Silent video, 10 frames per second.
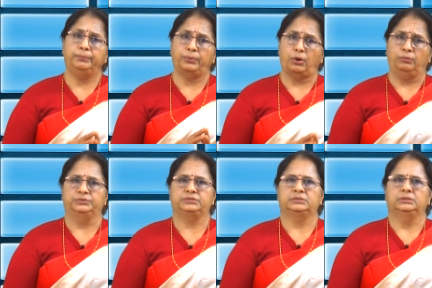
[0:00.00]

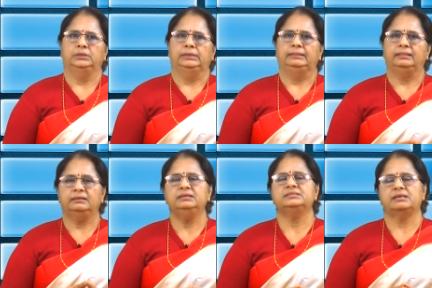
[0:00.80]
prompts the
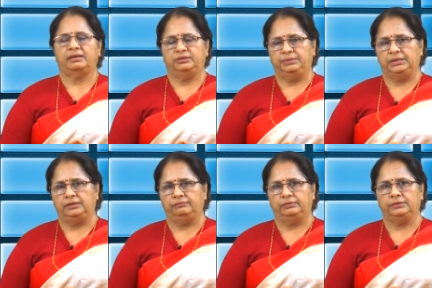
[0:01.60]
desired
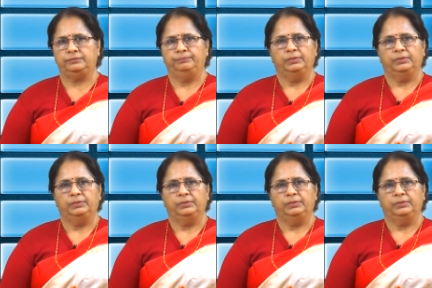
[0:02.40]
behavior,